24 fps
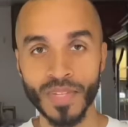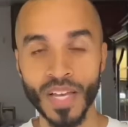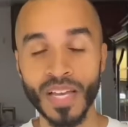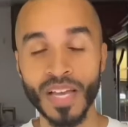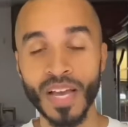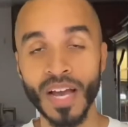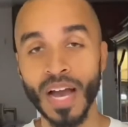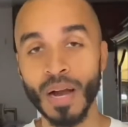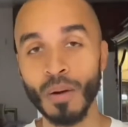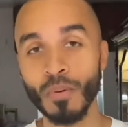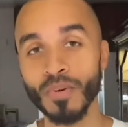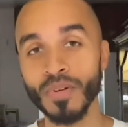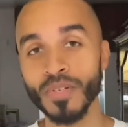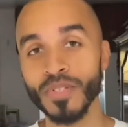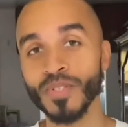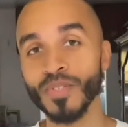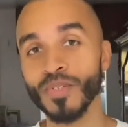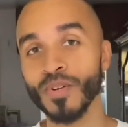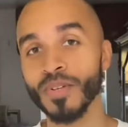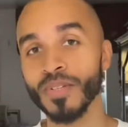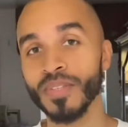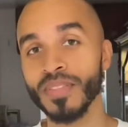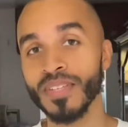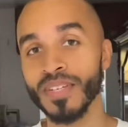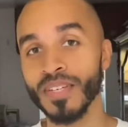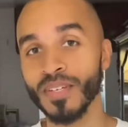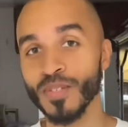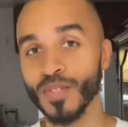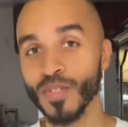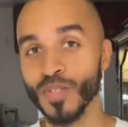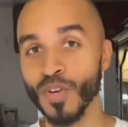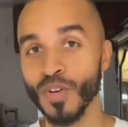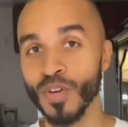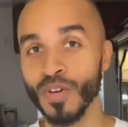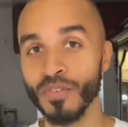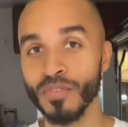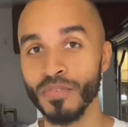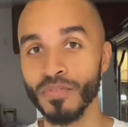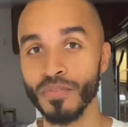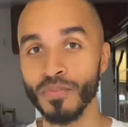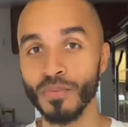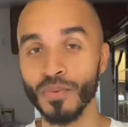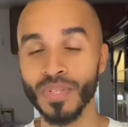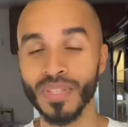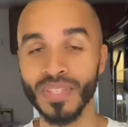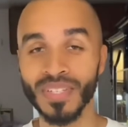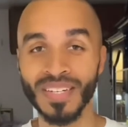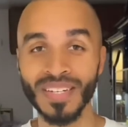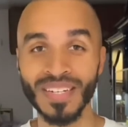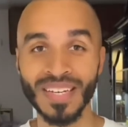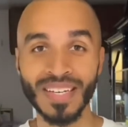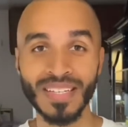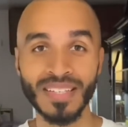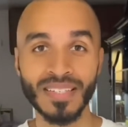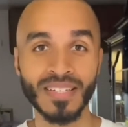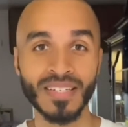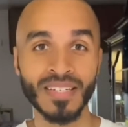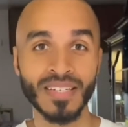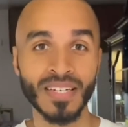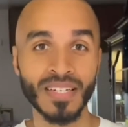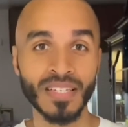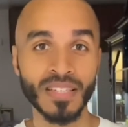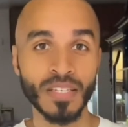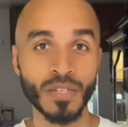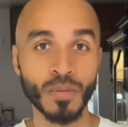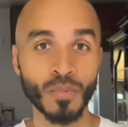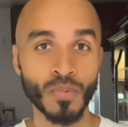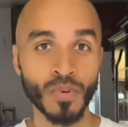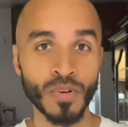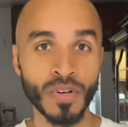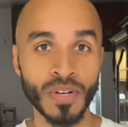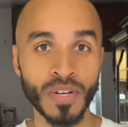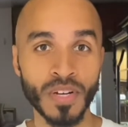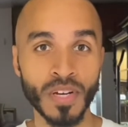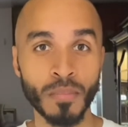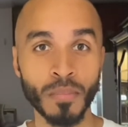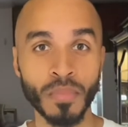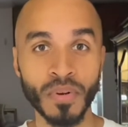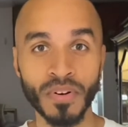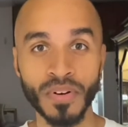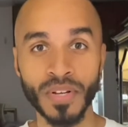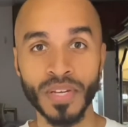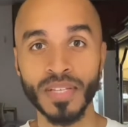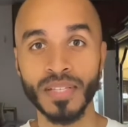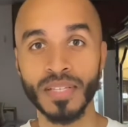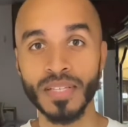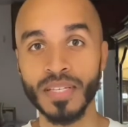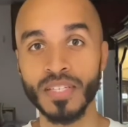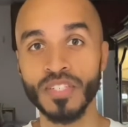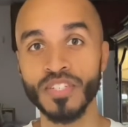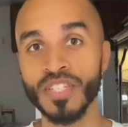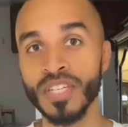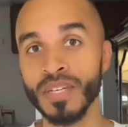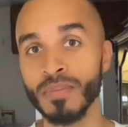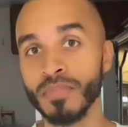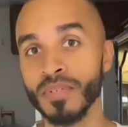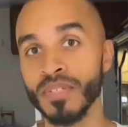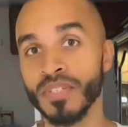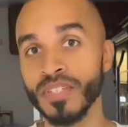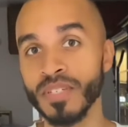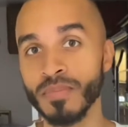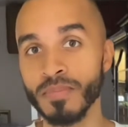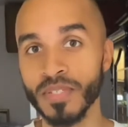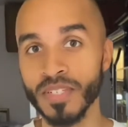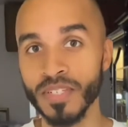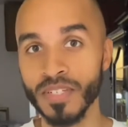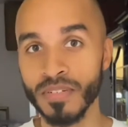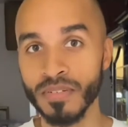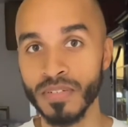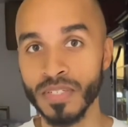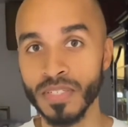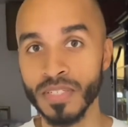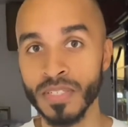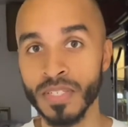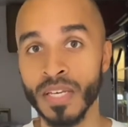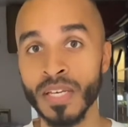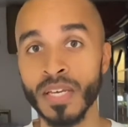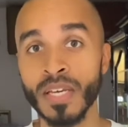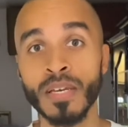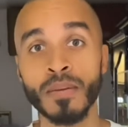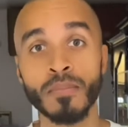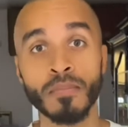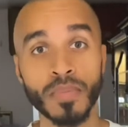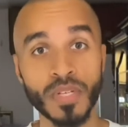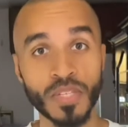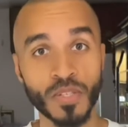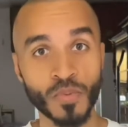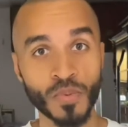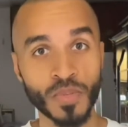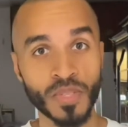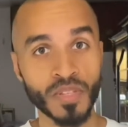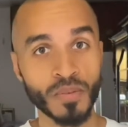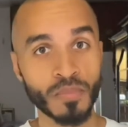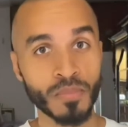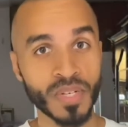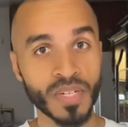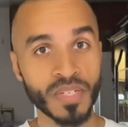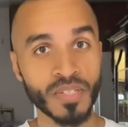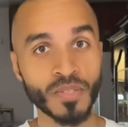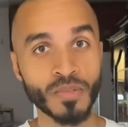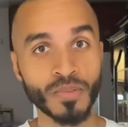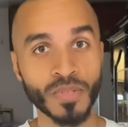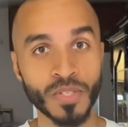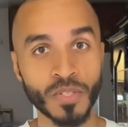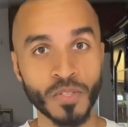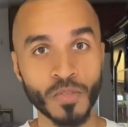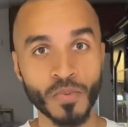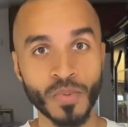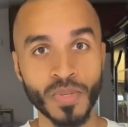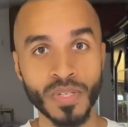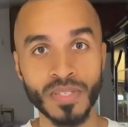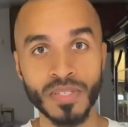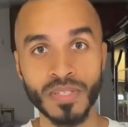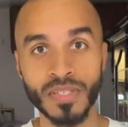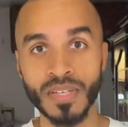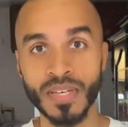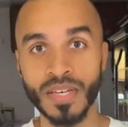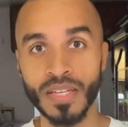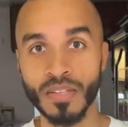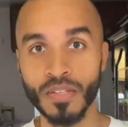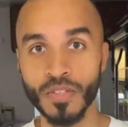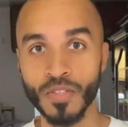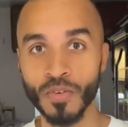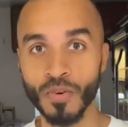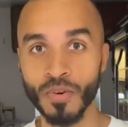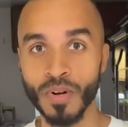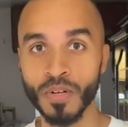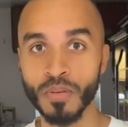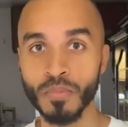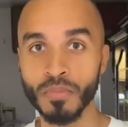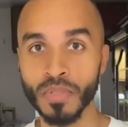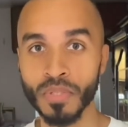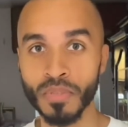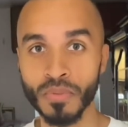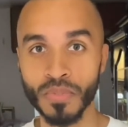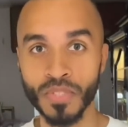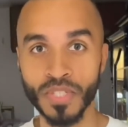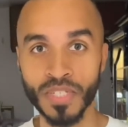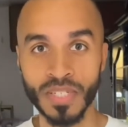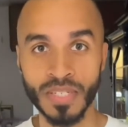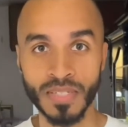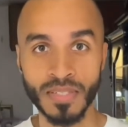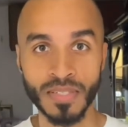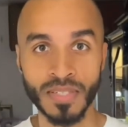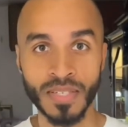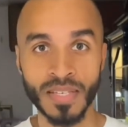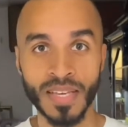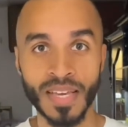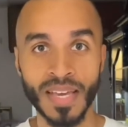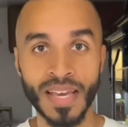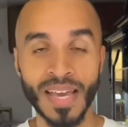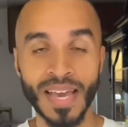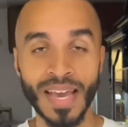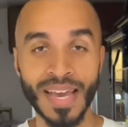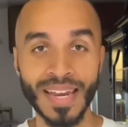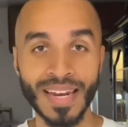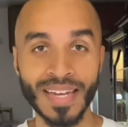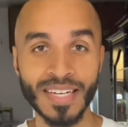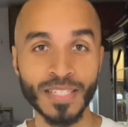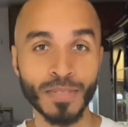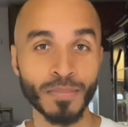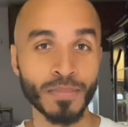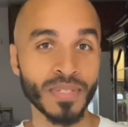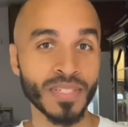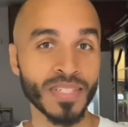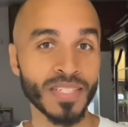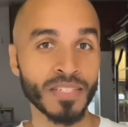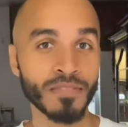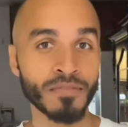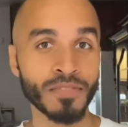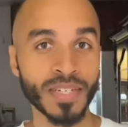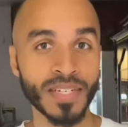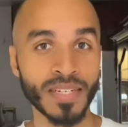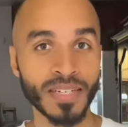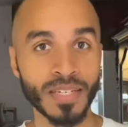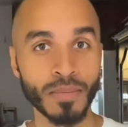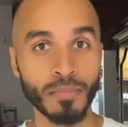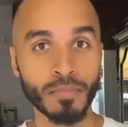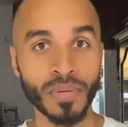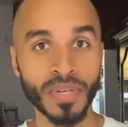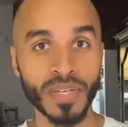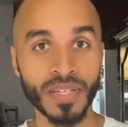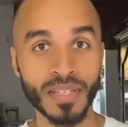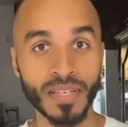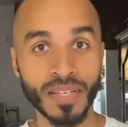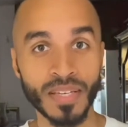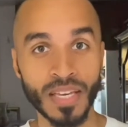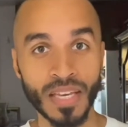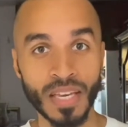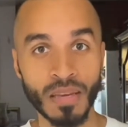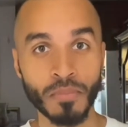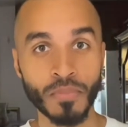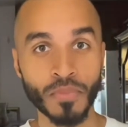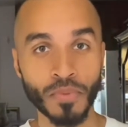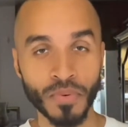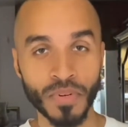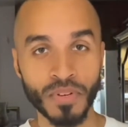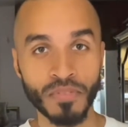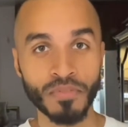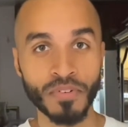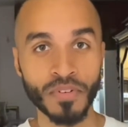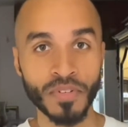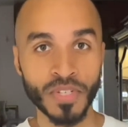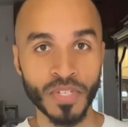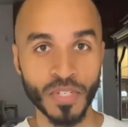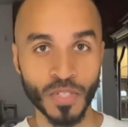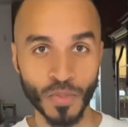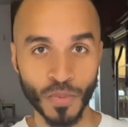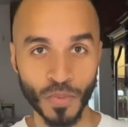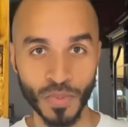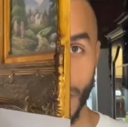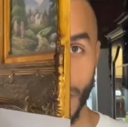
I want to start things off with the 1991 American League Championship Series between the Minnesota Twins and the Toronto Blue Jays, and I specifically picked Game 3 for this one.